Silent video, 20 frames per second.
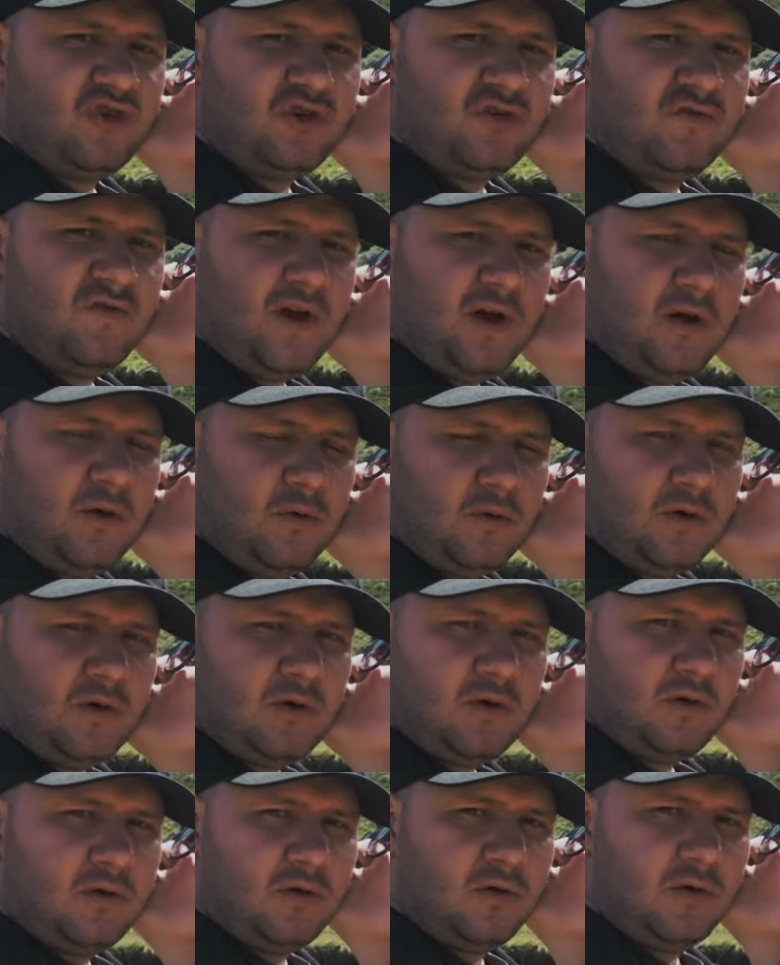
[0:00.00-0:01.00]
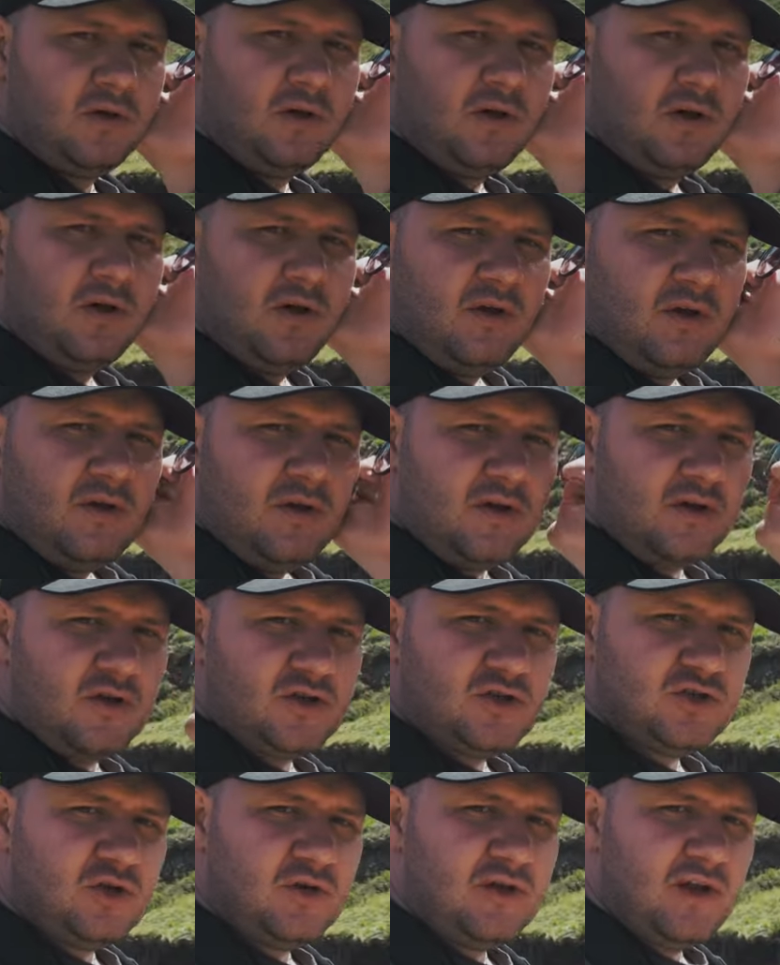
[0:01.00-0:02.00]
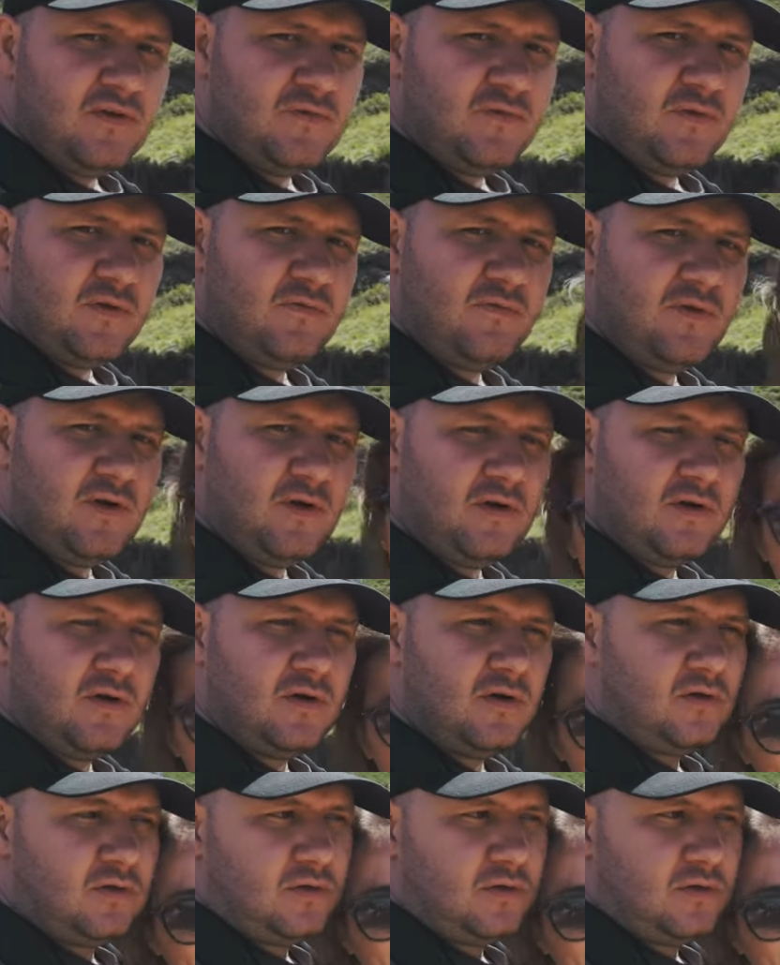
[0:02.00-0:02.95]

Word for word: for the vlog. gonna show love for the vlog.